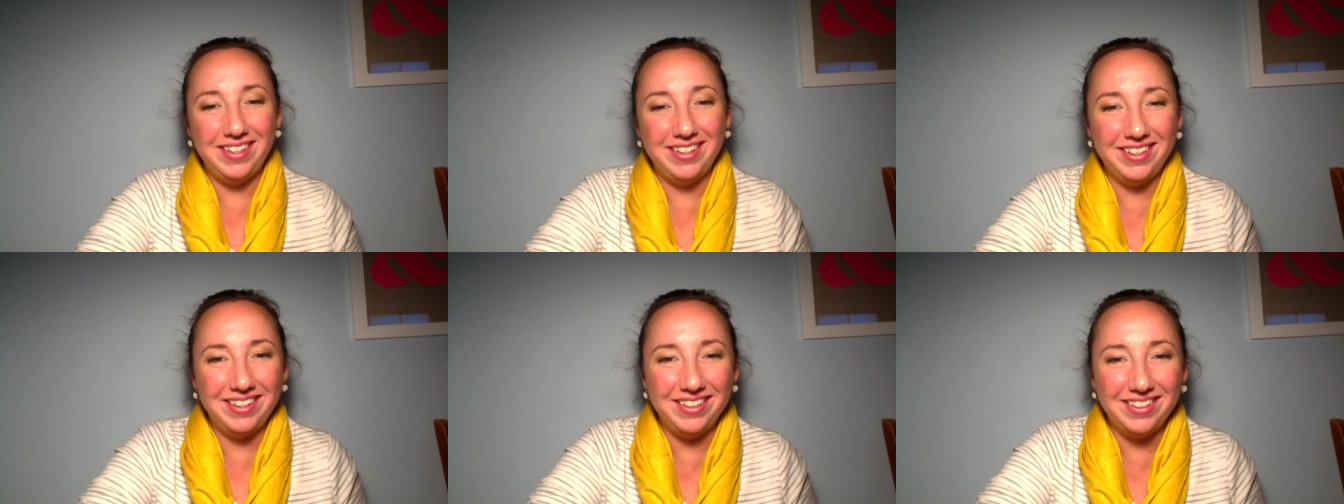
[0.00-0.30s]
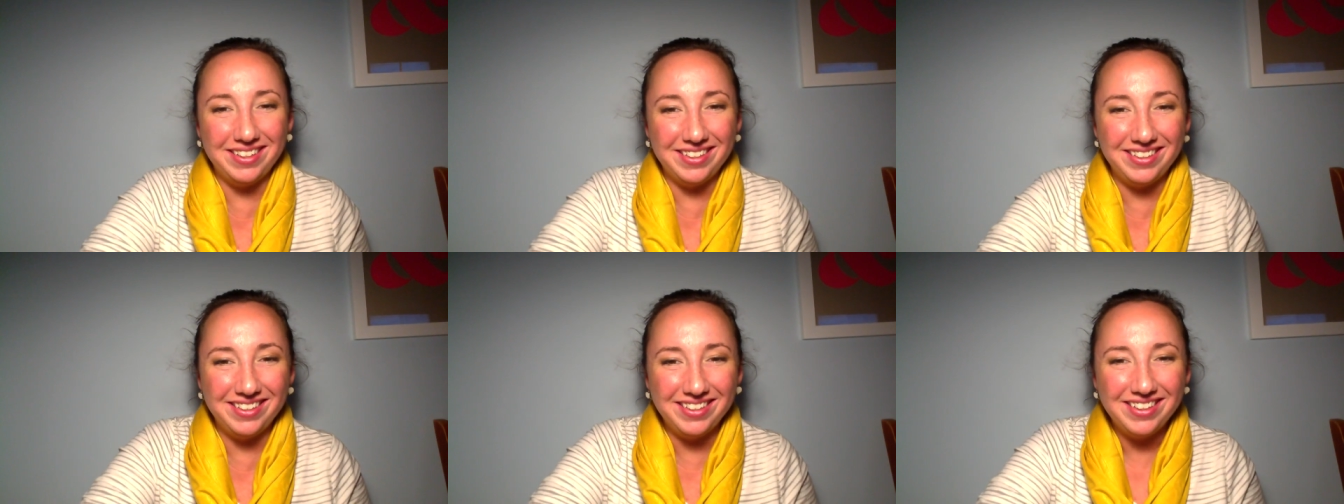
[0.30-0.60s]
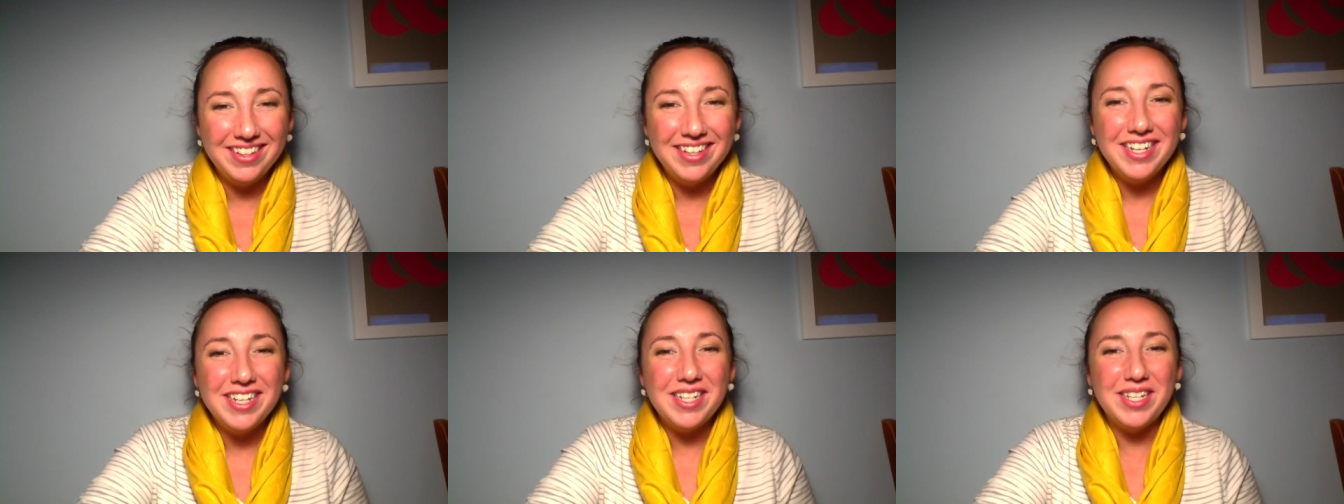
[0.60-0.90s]

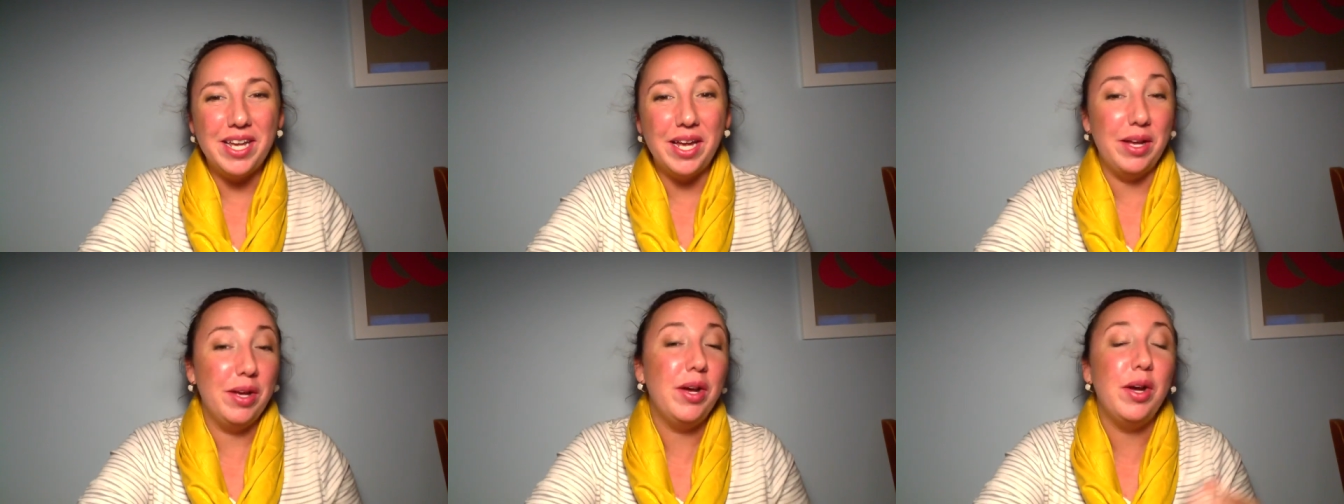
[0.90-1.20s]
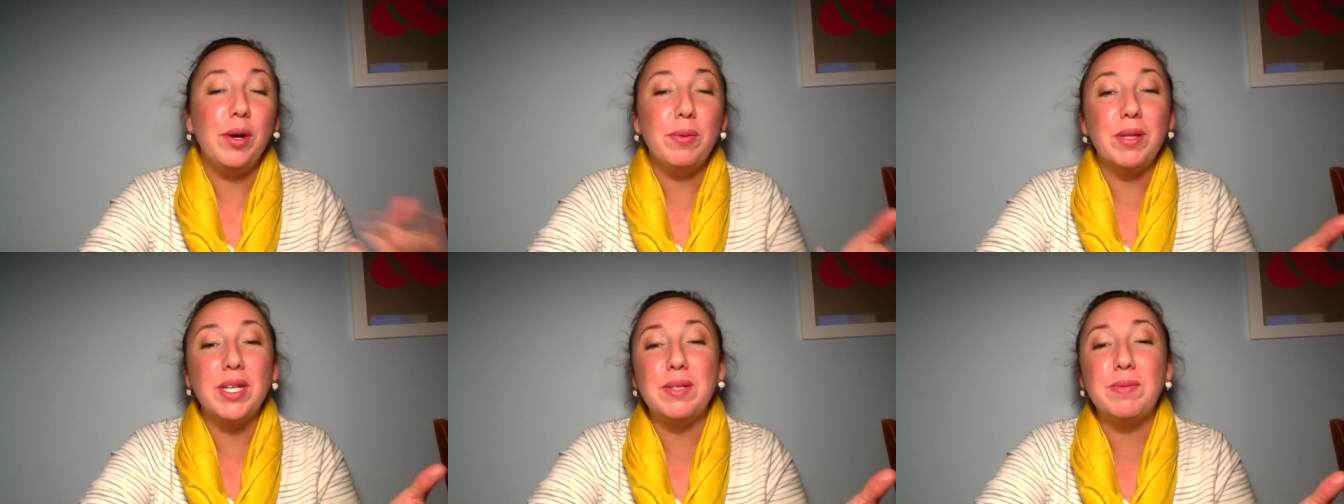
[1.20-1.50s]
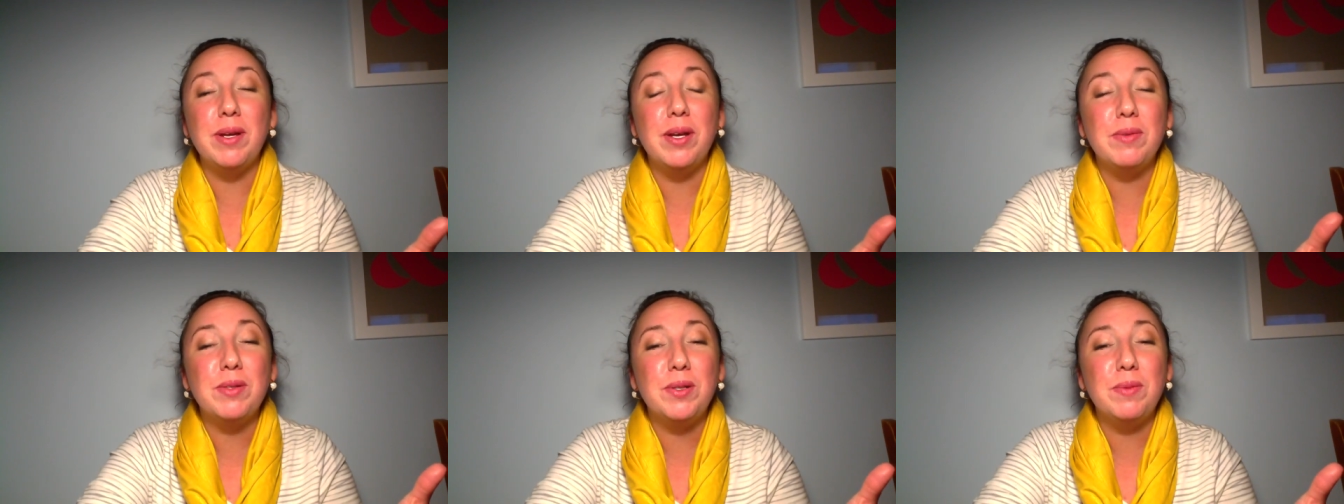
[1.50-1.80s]
Hope this
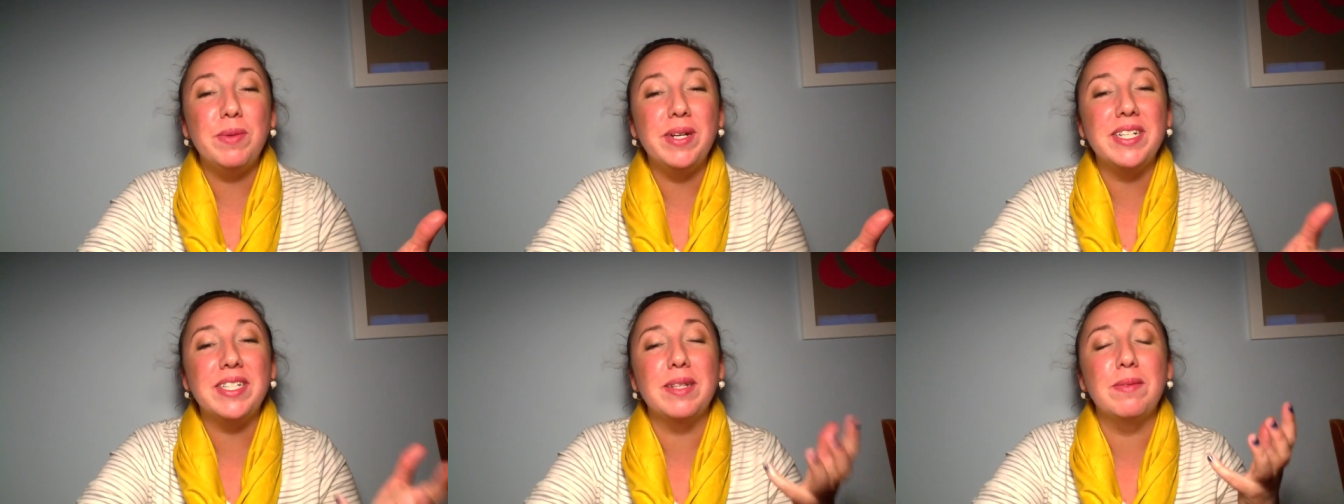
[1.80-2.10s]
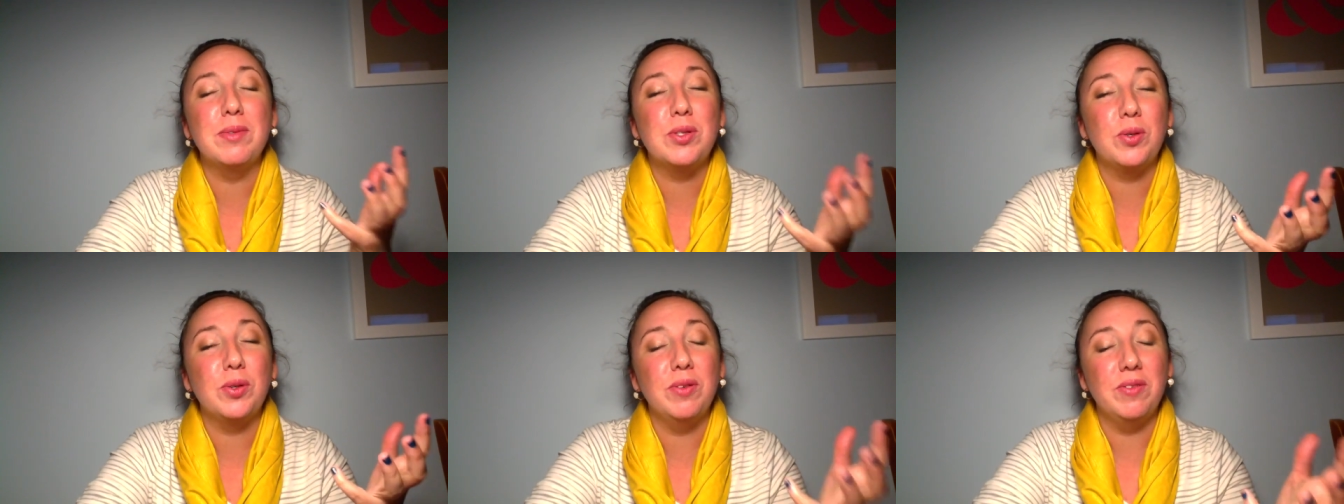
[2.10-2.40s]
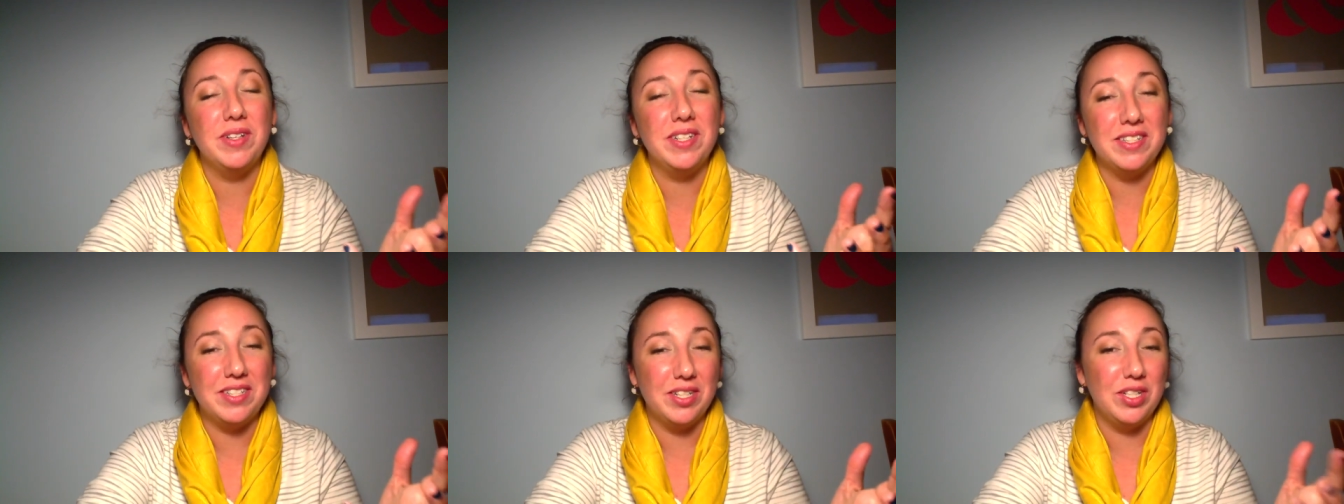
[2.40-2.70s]
helps you make some sort
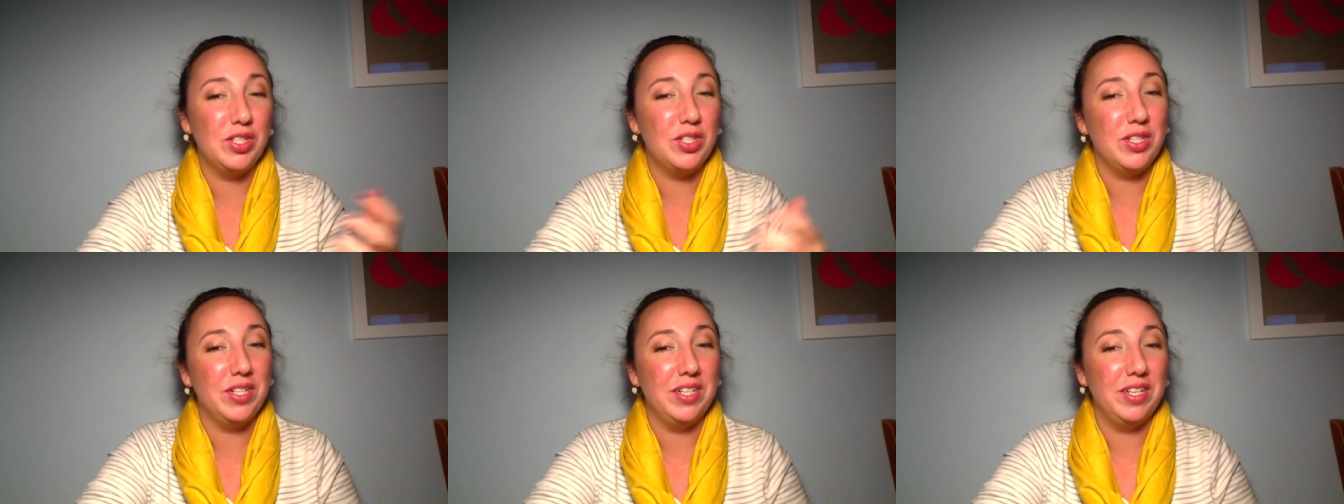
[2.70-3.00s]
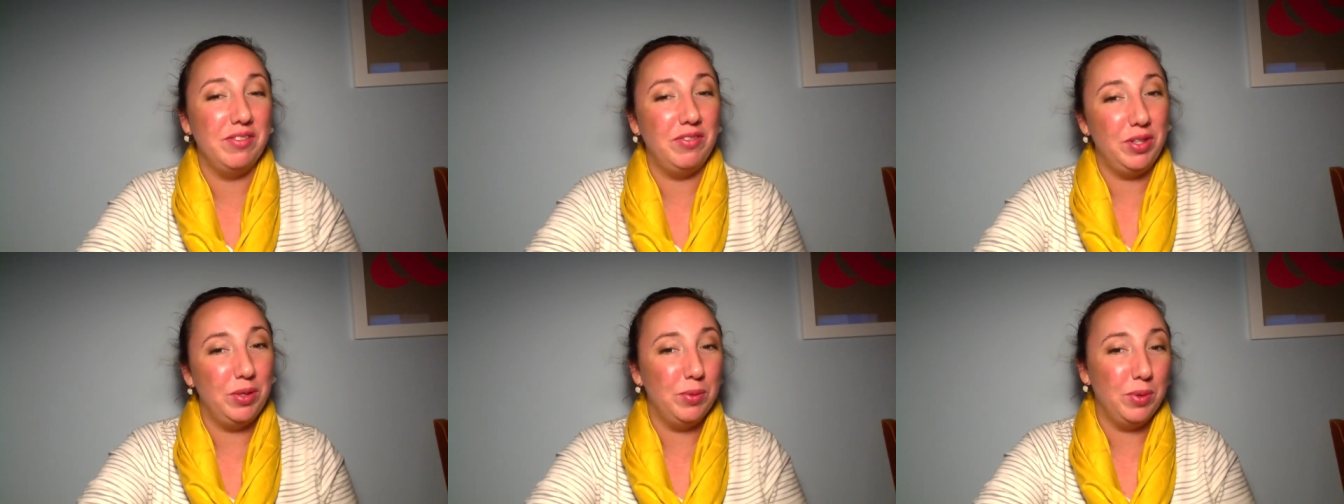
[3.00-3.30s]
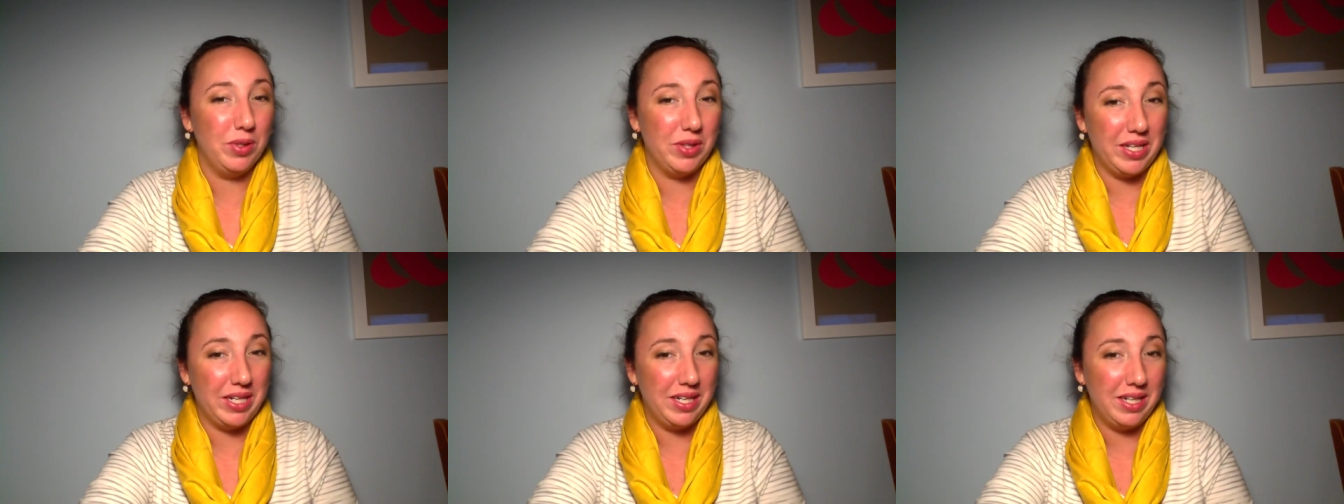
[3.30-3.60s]
of decision if you
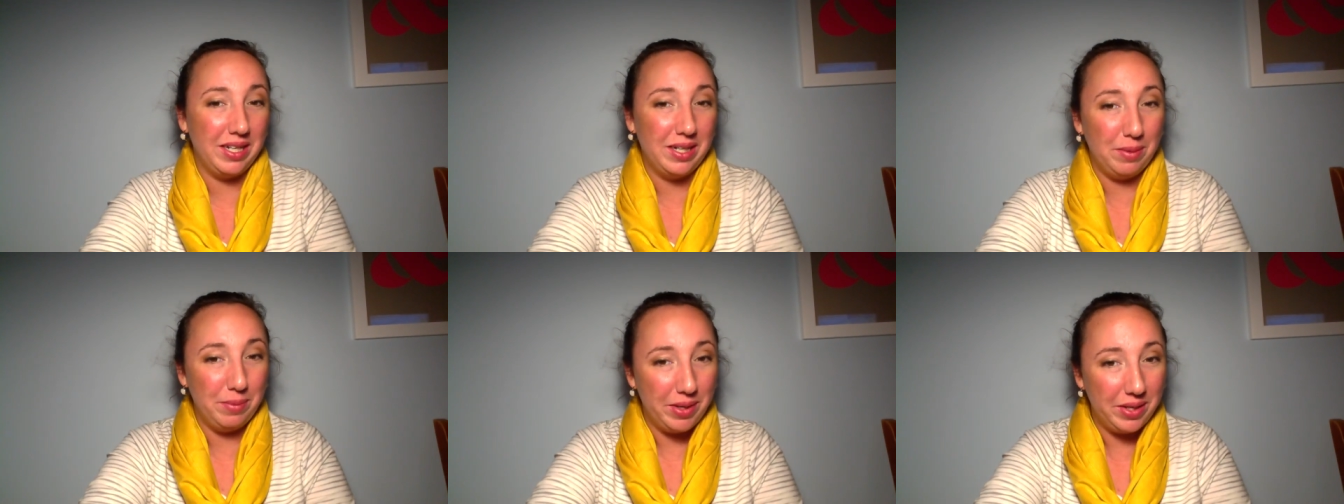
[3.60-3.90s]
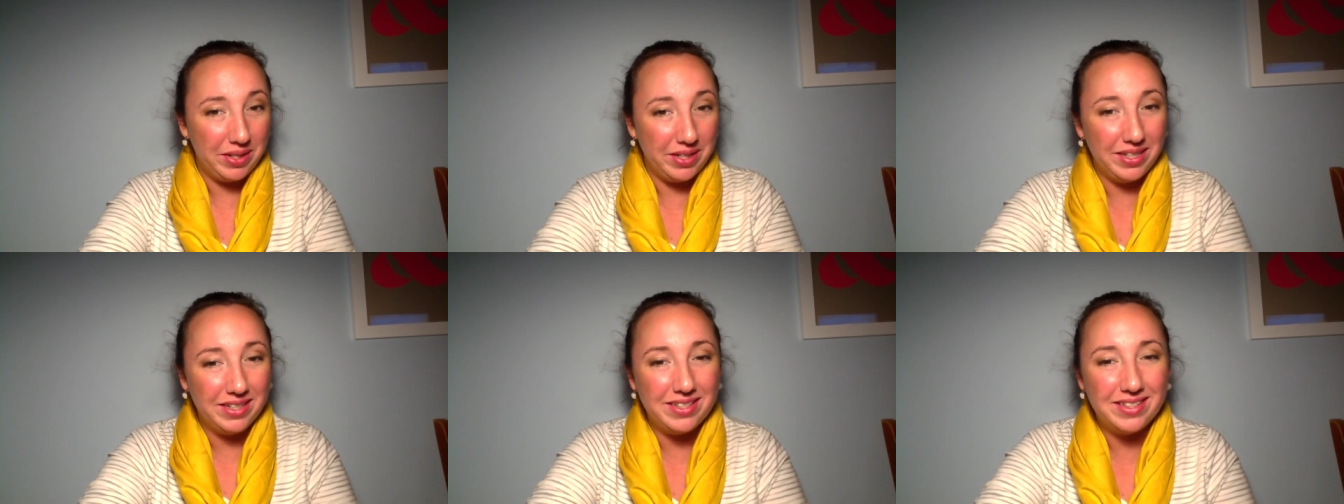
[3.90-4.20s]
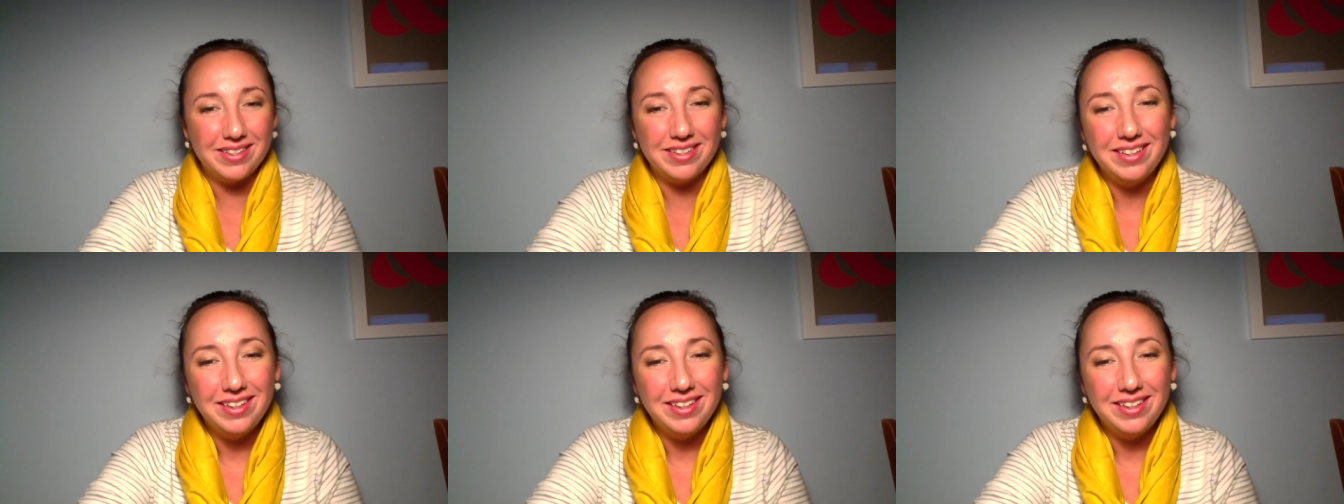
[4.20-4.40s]
were thinking about it.